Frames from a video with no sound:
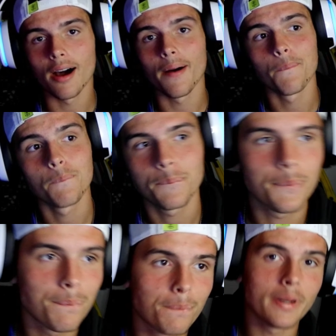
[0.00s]
Um,
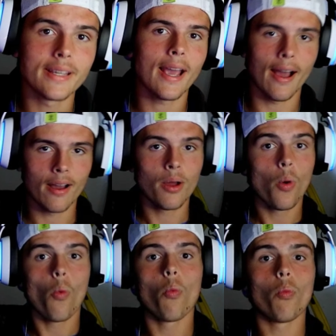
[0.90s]
but yeah,
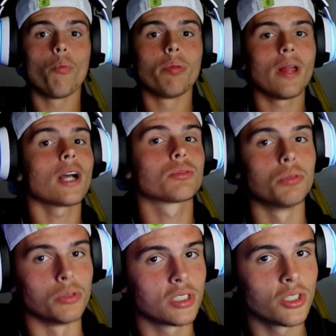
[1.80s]
Blox
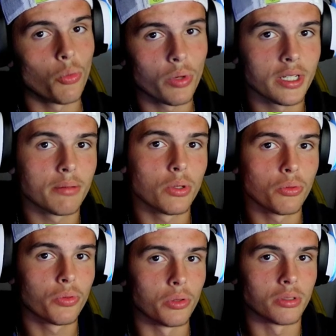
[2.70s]
Fruits. We need
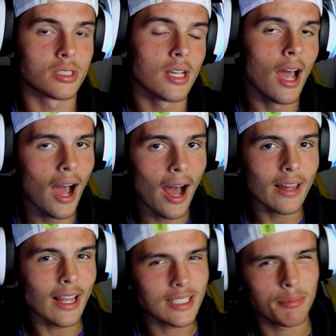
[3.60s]
new fruits.
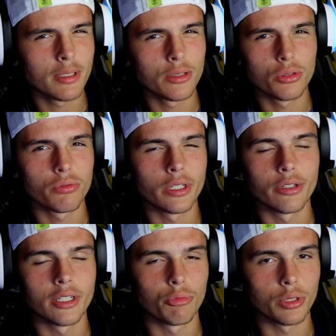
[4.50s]
Last time I did a news
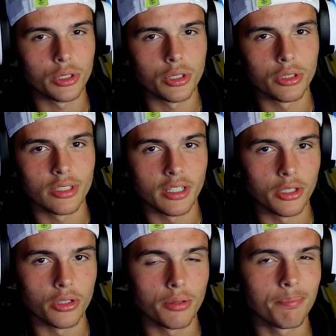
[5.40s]
video, didn't really good,
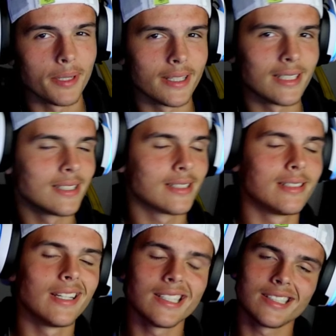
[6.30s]
did good, but this
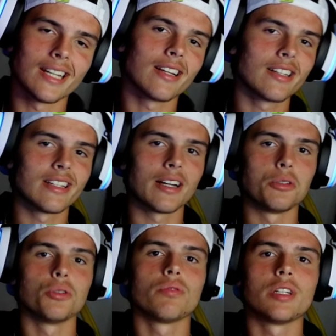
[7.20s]
this is technically
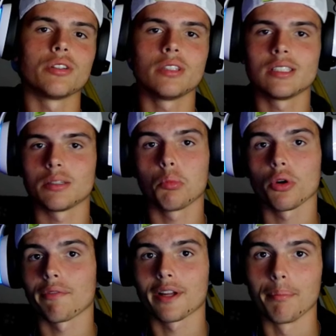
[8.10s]
not a news video. This is
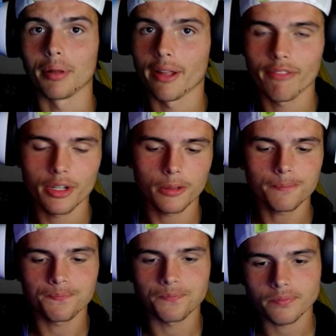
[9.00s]
more of a complaint
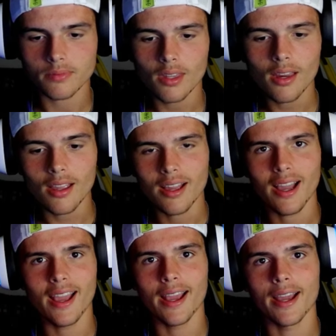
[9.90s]
video,
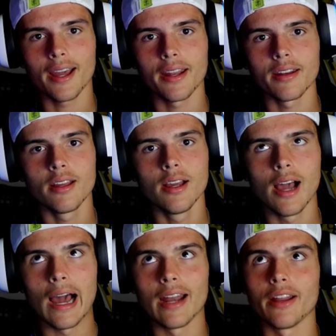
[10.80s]
and
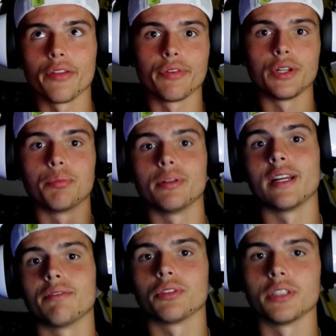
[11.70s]
I had another video
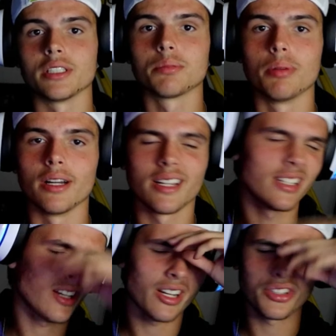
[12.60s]
planned for this,
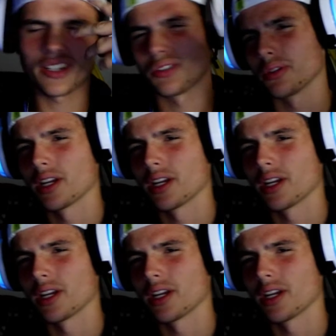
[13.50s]
but yeah, you guys